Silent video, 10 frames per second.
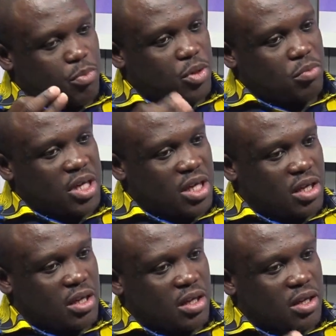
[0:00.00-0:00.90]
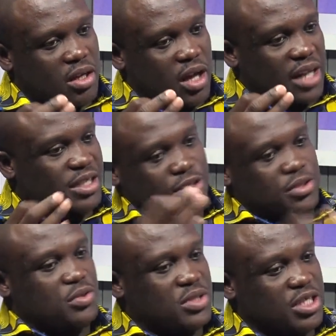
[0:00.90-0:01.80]
put me under the
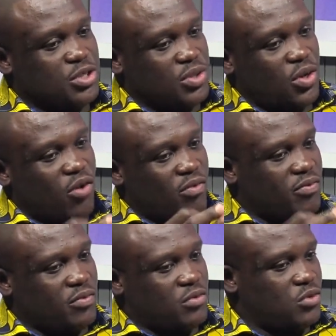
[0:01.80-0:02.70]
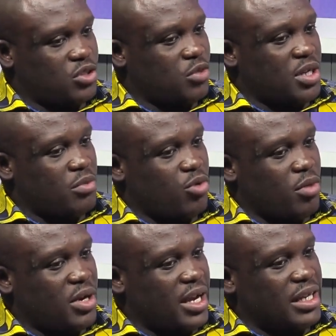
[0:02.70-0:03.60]
tutelage of Doctor Omane
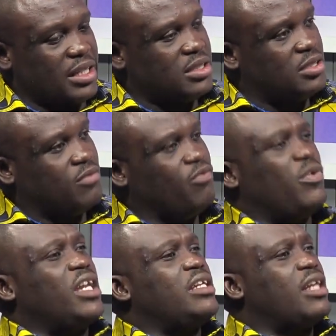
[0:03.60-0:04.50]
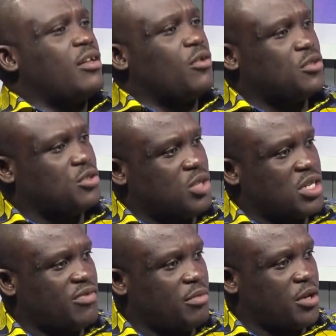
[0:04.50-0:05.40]
Boamah, and it's really done a lot to
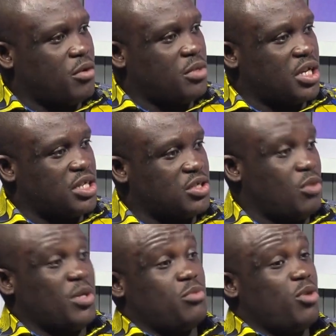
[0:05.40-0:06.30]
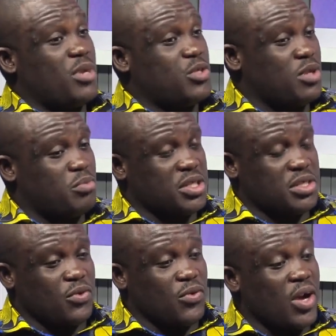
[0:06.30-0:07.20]
transform my communication. Omane Boamah is one
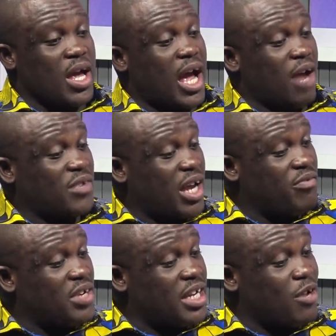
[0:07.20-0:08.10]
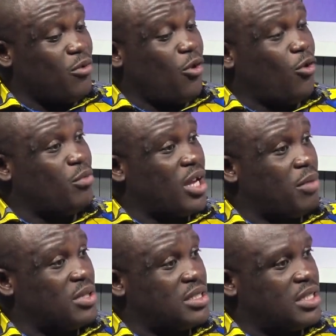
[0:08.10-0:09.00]
person who, after every day, will call me
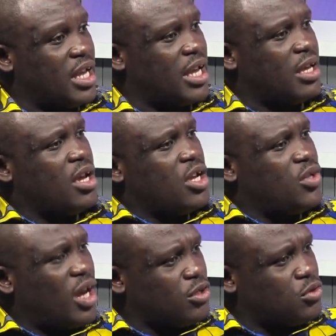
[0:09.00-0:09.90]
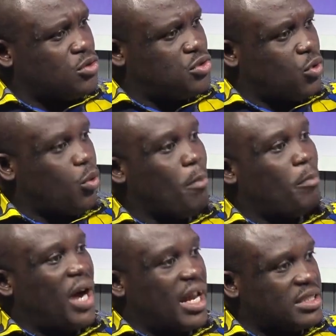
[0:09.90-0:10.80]
up and say, hey, you had a good show,
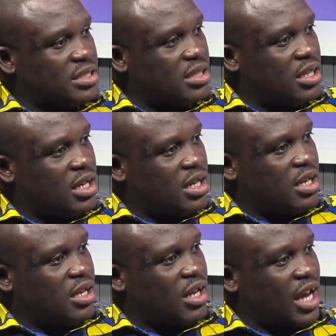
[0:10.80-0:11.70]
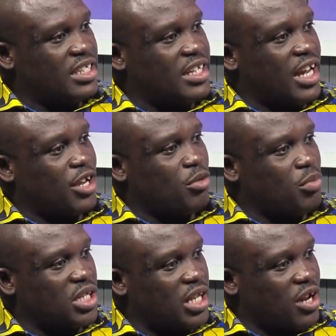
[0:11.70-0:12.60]
but I didn't like your
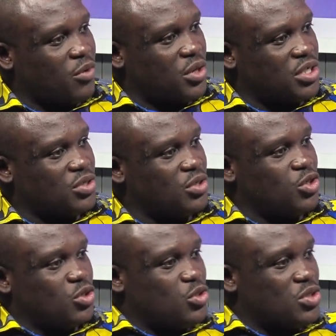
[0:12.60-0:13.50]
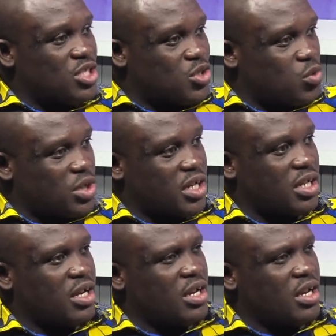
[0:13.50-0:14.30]
body language. You used this word.